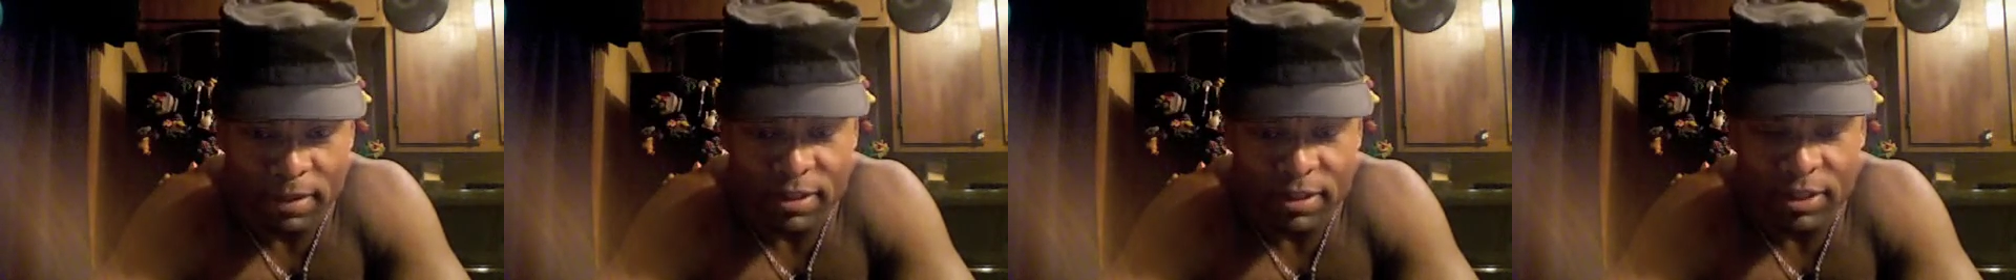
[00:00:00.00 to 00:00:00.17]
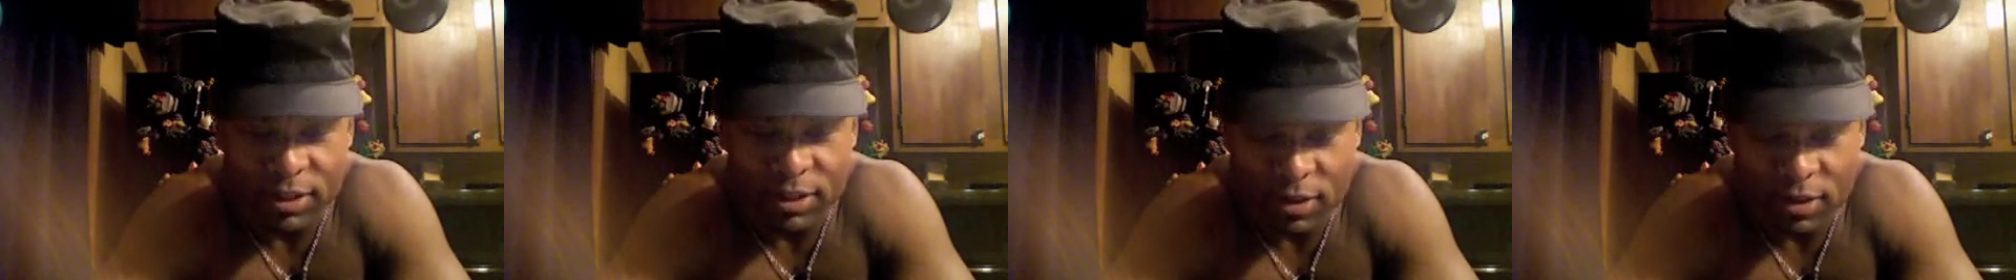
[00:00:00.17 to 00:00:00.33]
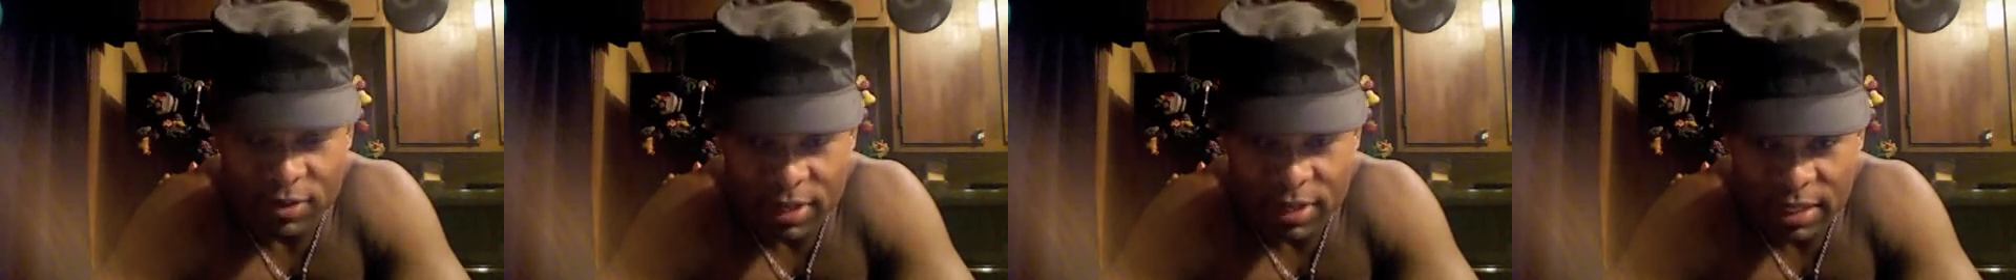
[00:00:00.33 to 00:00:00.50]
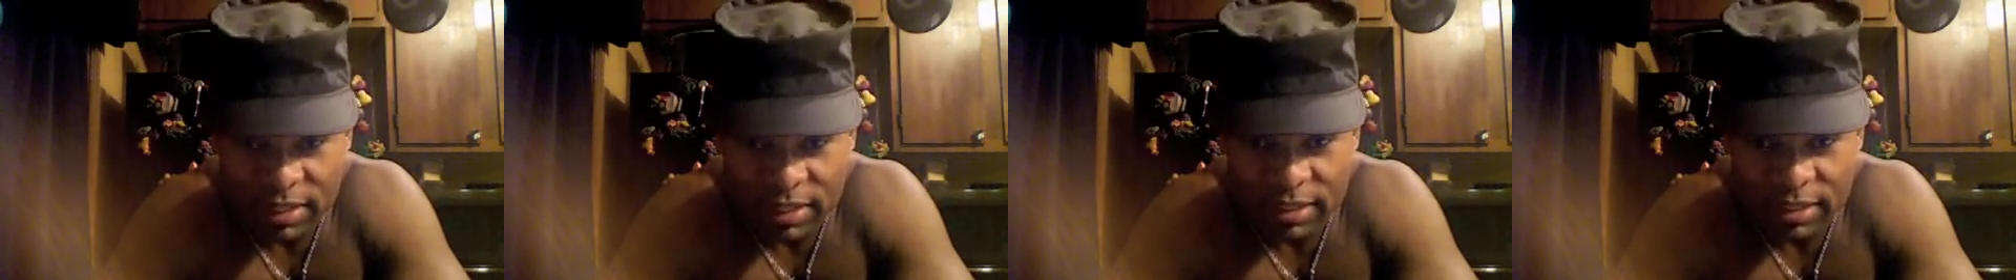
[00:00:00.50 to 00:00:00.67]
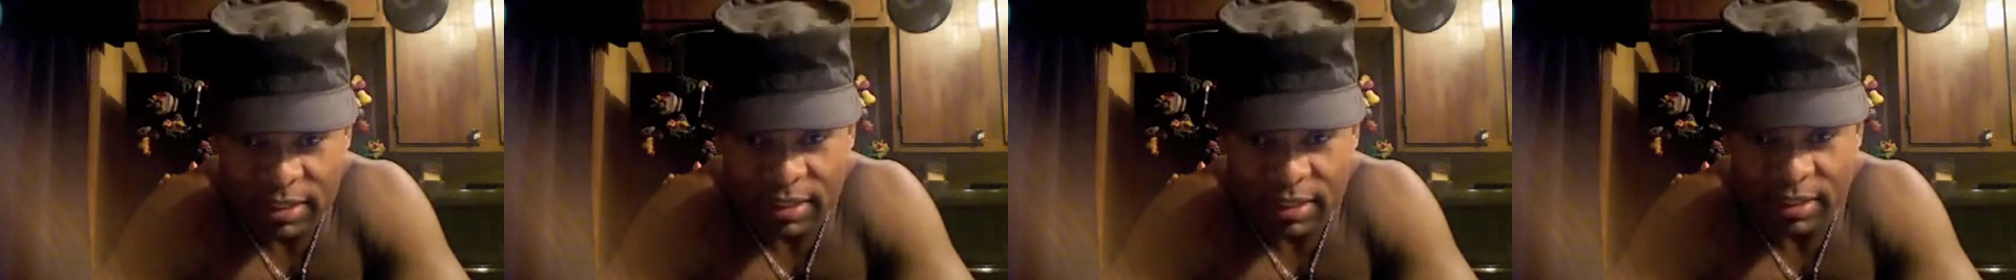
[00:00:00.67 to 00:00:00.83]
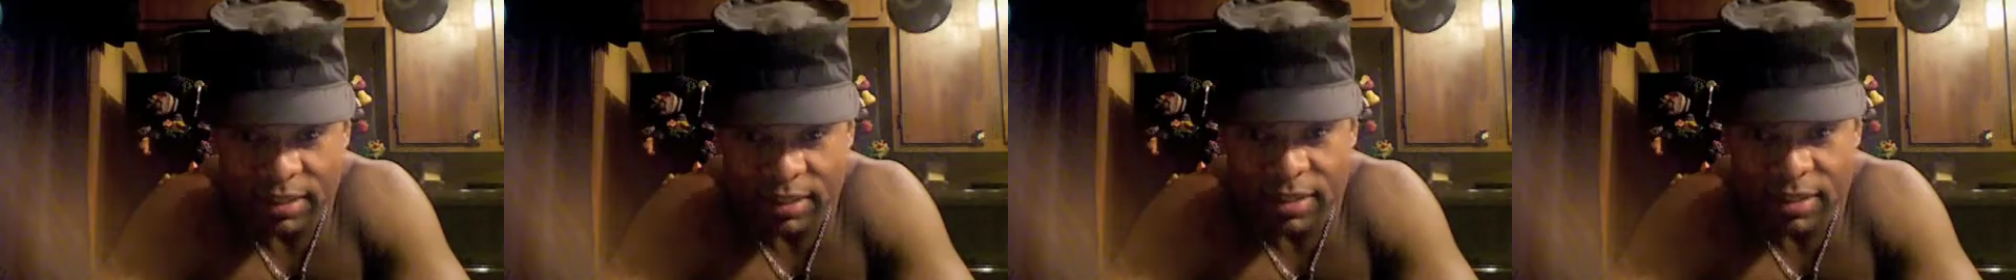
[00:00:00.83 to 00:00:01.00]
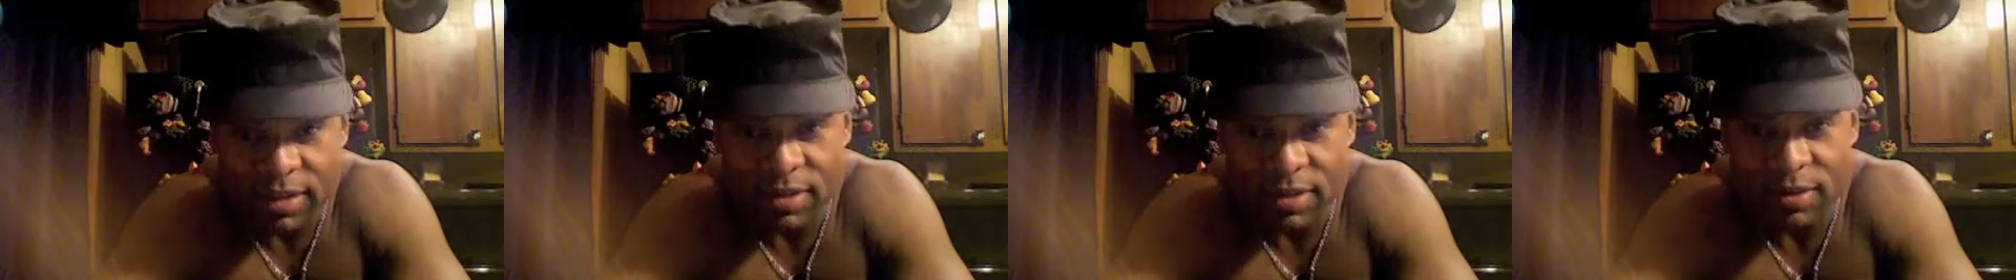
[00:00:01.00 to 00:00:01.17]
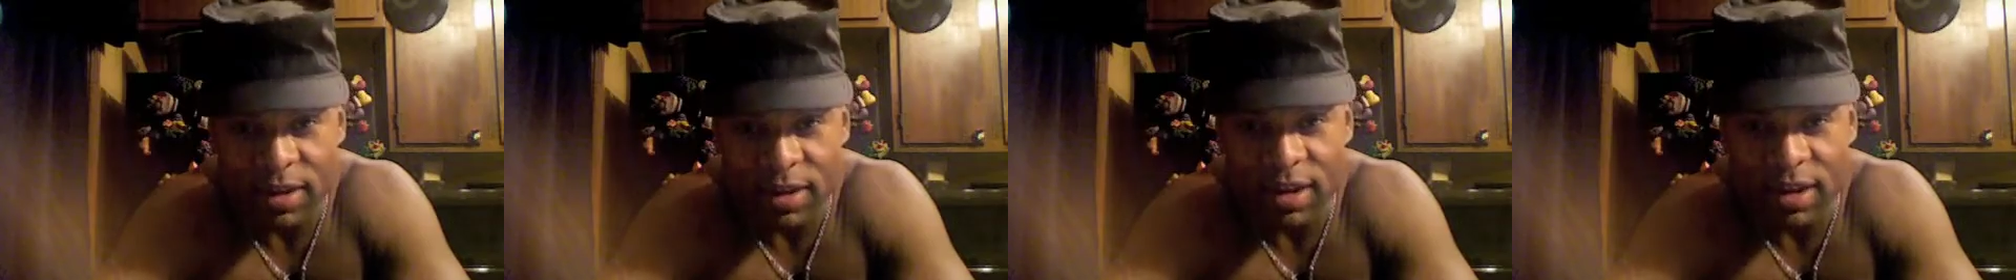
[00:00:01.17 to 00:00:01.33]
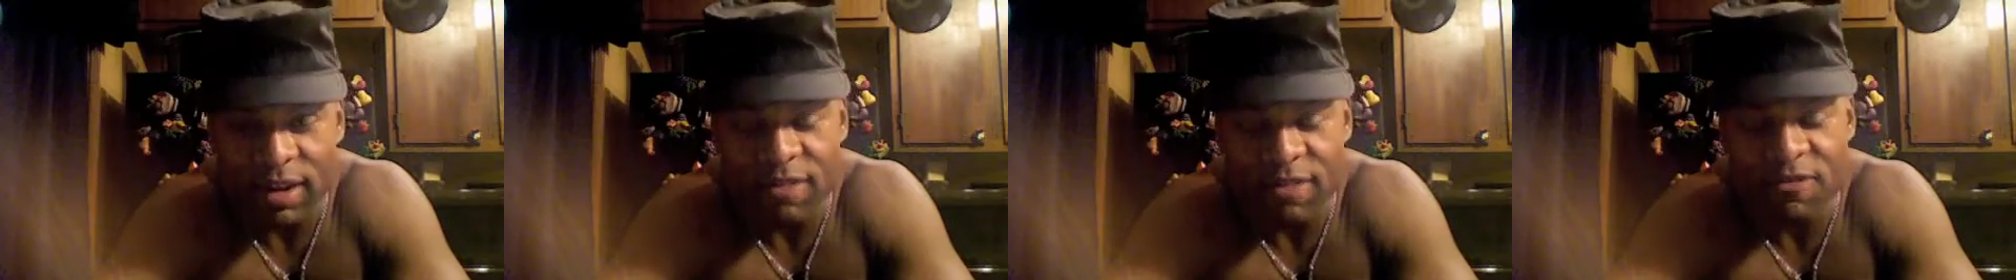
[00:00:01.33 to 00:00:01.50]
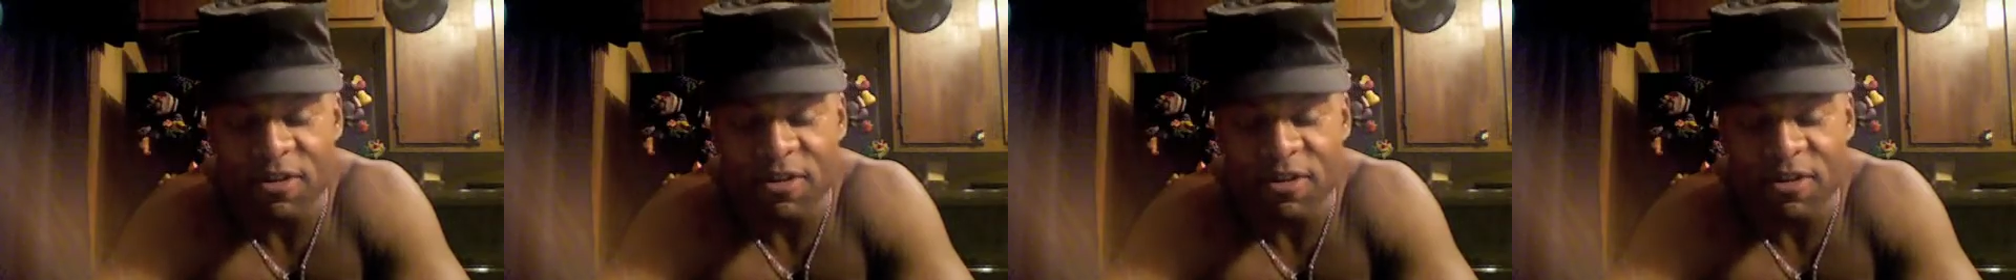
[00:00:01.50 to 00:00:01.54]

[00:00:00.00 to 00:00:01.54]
Do you need a tent? Okay,